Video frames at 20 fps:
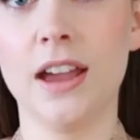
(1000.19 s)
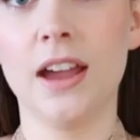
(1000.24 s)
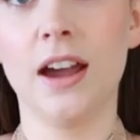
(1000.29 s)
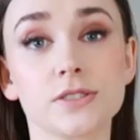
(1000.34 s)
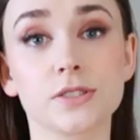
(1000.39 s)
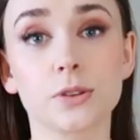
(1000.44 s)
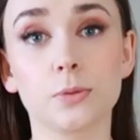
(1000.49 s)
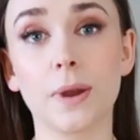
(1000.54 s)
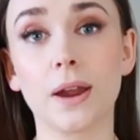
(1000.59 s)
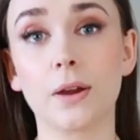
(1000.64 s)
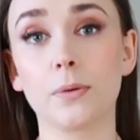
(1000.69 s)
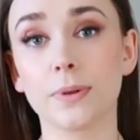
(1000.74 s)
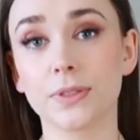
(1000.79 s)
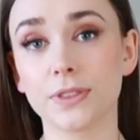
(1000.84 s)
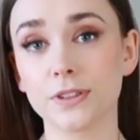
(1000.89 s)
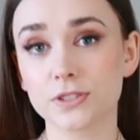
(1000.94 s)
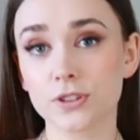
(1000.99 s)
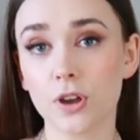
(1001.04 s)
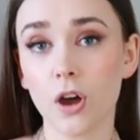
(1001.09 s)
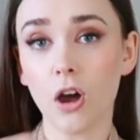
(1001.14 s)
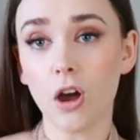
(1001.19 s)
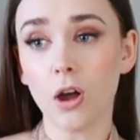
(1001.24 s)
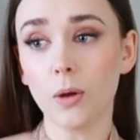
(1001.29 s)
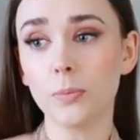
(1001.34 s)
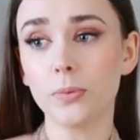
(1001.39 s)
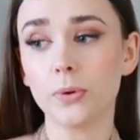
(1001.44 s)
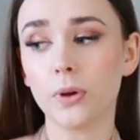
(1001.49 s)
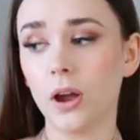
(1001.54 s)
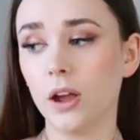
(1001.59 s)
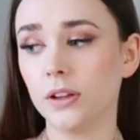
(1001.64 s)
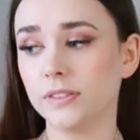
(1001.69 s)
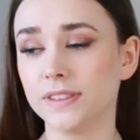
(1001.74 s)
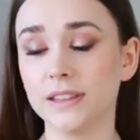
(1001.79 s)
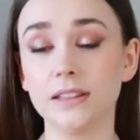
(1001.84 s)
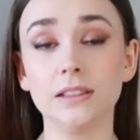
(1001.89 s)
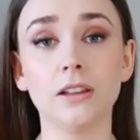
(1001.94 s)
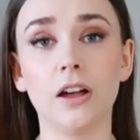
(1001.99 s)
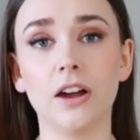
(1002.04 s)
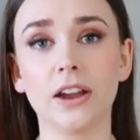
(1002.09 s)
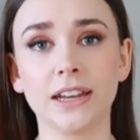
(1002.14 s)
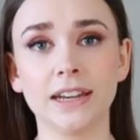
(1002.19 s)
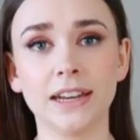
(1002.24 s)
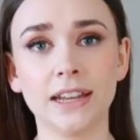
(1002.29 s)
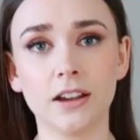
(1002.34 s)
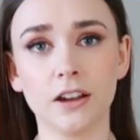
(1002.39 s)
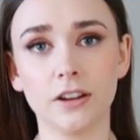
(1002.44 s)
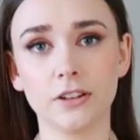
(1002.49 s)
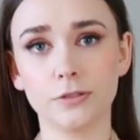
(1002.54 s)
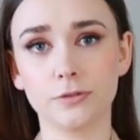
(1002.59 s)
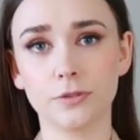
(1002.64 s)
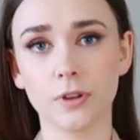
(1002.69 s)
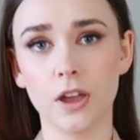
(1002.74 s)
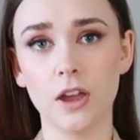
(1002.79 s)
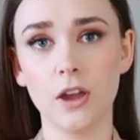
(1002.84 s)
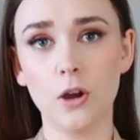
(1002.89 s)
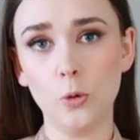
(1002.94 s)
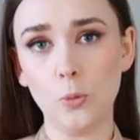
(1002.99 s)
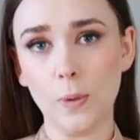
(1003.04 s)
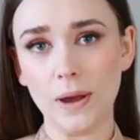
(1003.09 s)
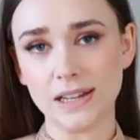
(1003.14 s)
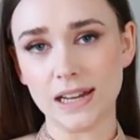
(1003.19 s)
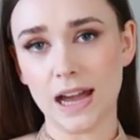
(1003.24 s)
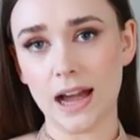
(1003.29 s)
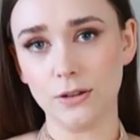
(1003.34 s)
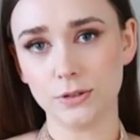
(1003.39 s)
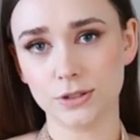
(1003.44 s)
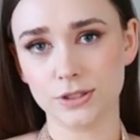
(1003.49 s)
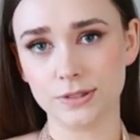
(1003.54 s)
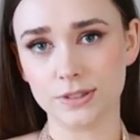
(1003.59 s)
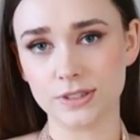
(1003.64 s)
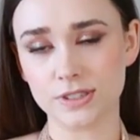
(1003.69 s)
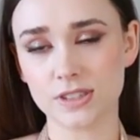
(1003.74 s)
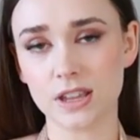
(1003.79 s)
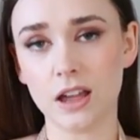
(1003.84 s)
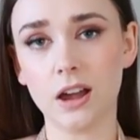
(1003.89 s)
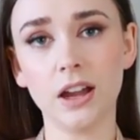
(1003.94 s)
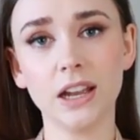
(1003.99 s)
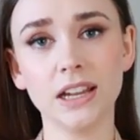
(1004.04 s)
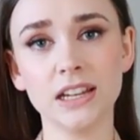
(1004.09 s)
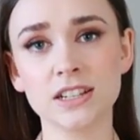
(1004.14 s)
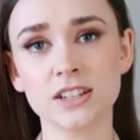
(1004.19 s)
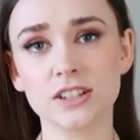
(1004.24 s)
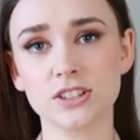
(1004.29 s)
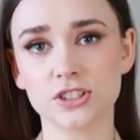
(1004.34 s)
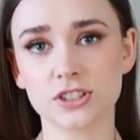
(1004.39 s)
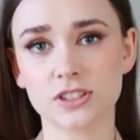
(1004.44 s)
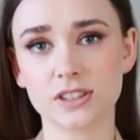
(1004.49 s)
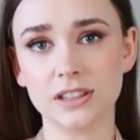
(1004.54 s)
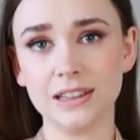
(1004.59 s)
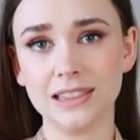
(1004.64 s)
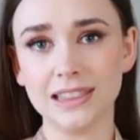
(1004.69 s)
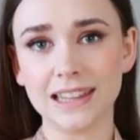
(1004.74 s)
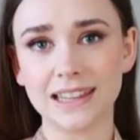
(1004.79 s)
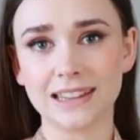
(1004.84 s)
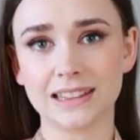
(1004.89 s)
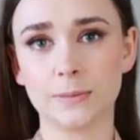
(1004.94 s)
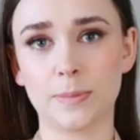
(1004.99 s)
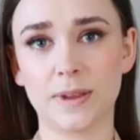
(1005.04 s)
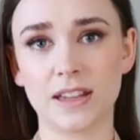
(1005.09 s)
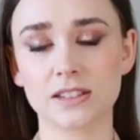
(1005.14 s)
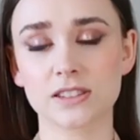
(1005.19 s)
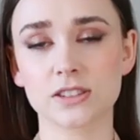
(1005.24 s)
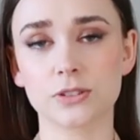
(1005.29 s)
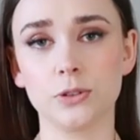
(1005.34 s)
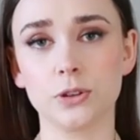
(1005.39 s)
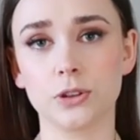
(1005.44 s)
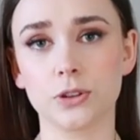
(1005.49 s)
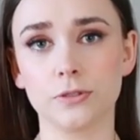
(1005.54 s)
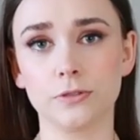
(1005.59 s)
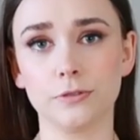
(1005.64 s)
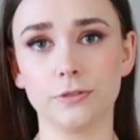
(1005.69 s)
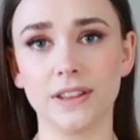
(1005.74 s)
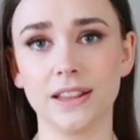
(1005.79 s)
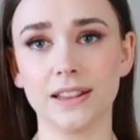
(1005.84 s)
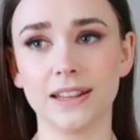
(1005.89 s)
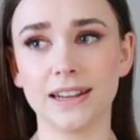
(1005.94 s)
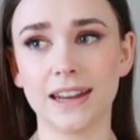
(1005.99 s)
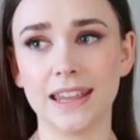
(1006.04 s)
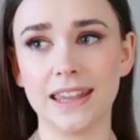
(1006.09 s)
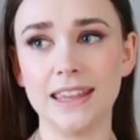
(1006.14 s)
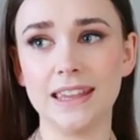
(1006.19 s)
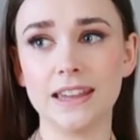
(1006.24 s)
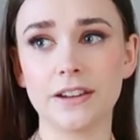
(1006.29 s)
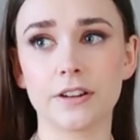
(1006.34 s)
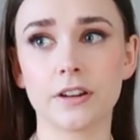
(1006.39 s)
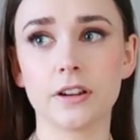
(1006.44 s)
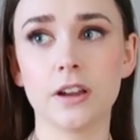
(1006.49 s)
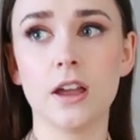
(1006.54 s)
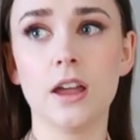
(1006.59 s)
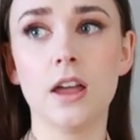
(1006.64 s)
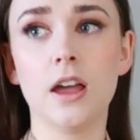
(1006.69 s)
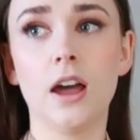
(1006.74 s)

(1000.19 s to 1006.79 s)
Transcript: So where with the top the lining kind of went out to the side just a little bit, so you can feel it here.